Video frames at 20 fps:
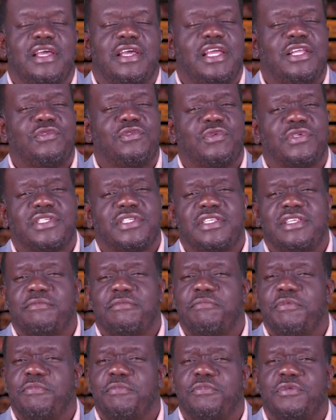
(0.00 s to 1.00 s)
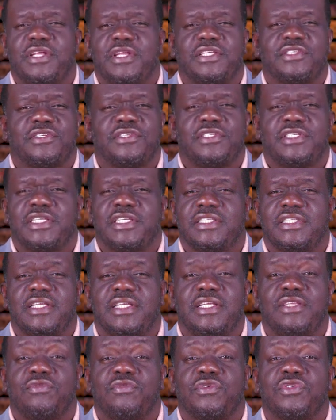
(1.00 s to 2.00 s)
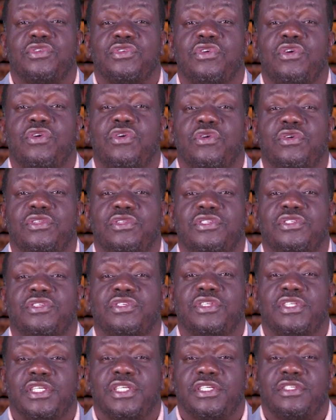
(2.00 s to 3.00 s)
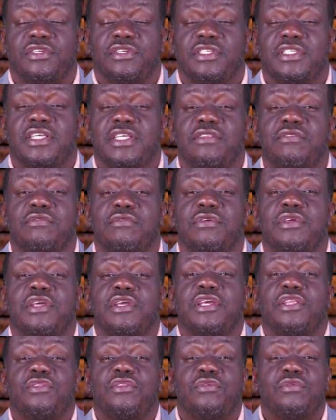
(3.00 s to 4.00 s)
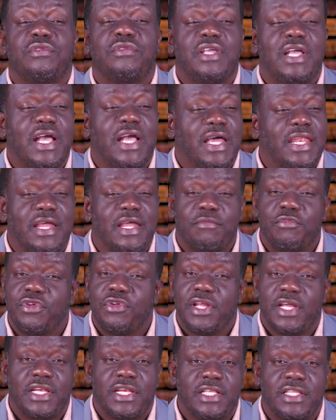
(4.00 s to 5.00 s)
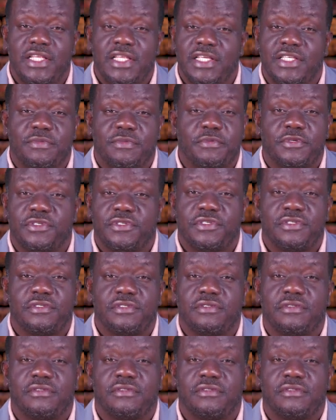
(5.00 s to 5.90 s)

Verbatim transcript: It wasn't the people that suggested, it was God's suggestion. He said, look, don't gather more than in this portion.